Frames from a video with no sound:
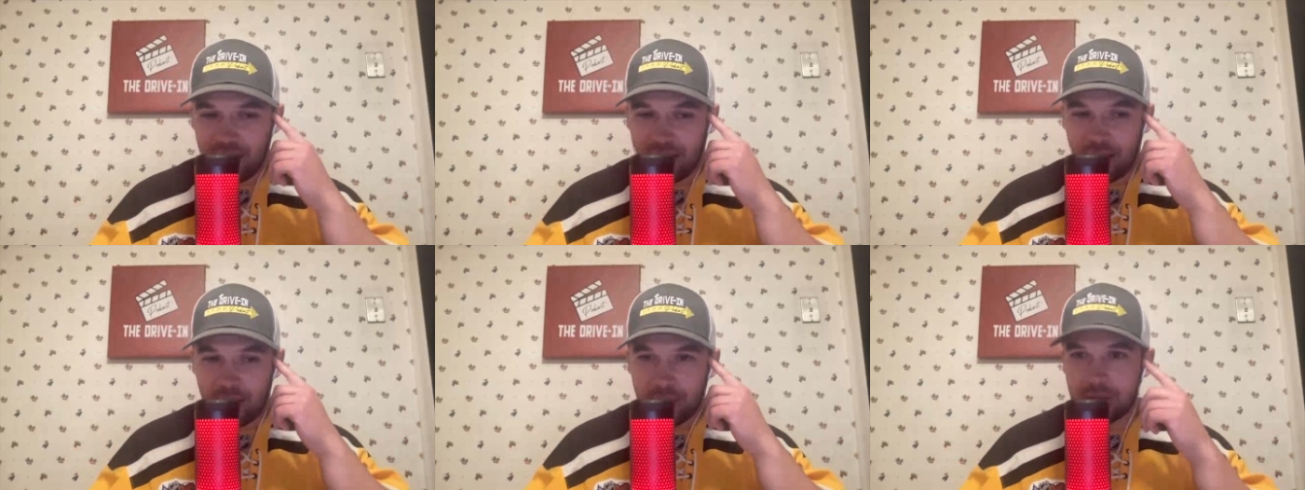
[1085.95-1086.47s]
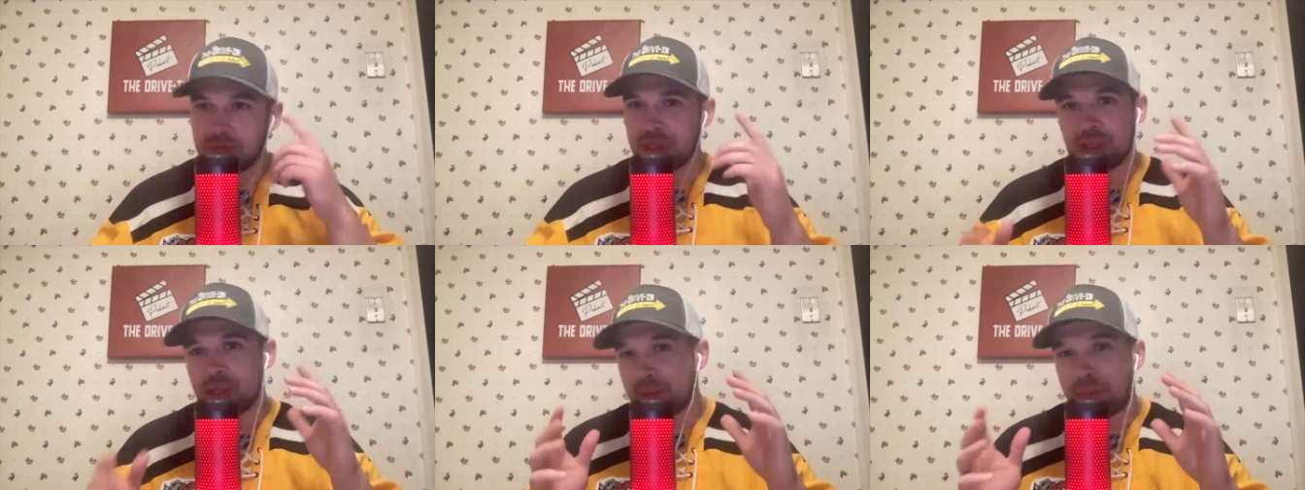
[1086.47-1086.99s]
Um, it
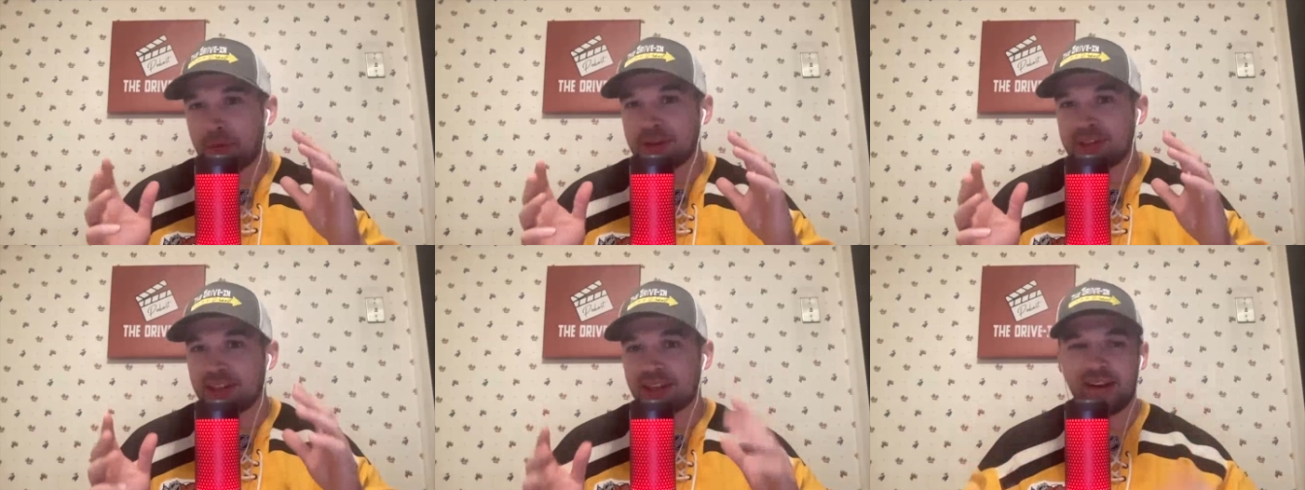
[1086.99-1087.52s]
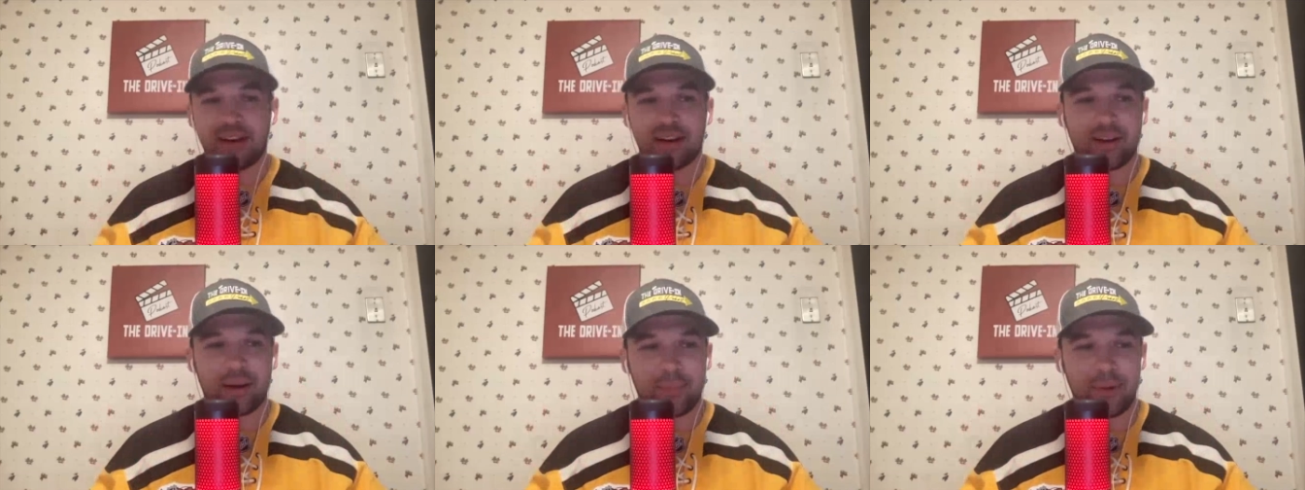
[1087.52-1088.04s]
was it's important to the
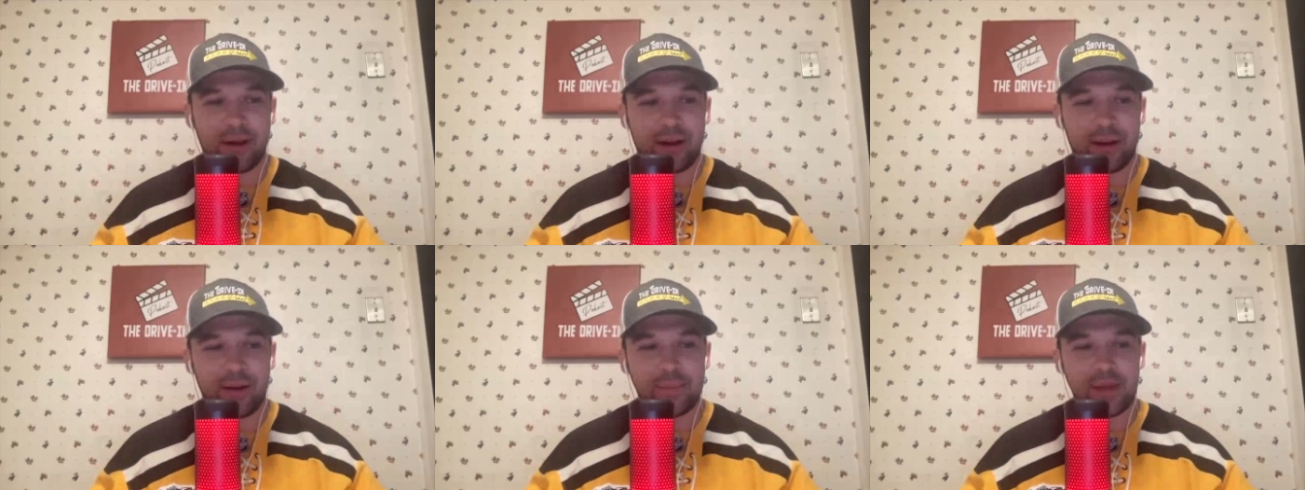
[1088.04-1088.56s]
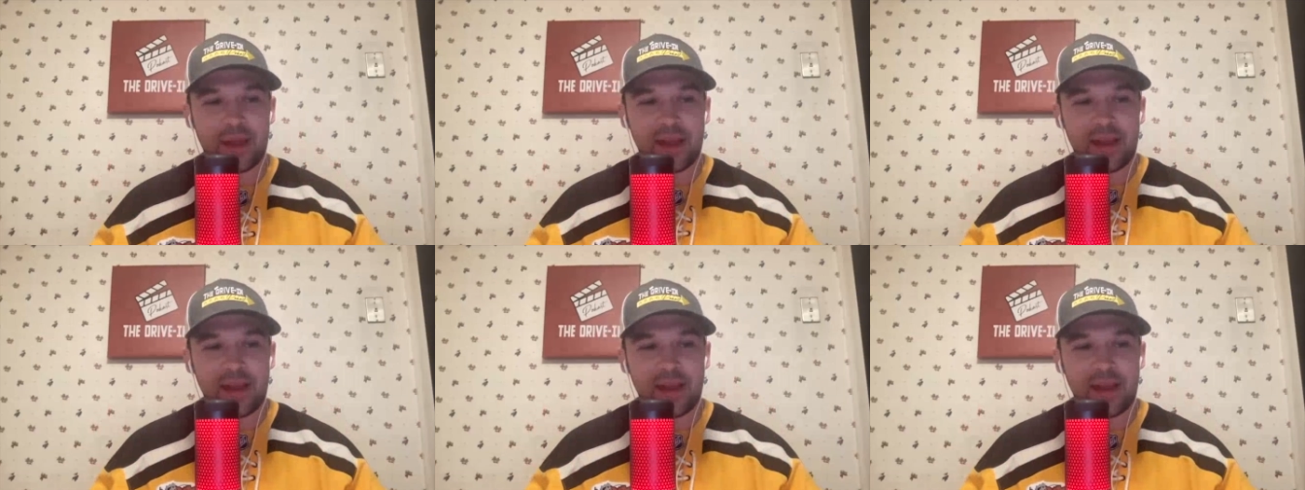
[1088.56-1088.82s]
character, but um,